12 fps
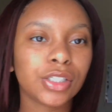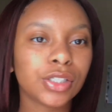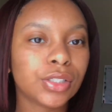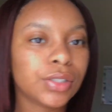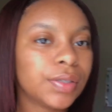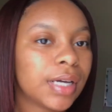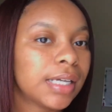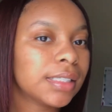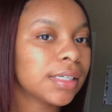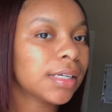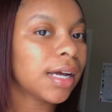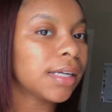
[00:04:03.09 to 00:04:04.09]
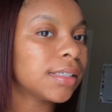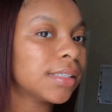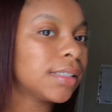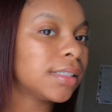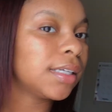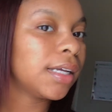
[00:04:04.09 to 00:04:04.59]
just so you guys can kind of
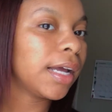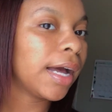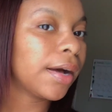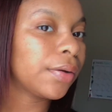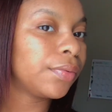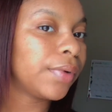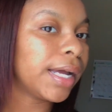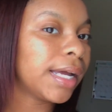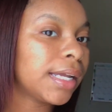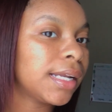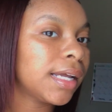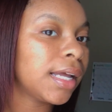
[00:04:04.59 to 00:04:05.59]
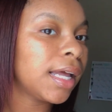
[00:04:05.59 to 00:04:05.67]
see how red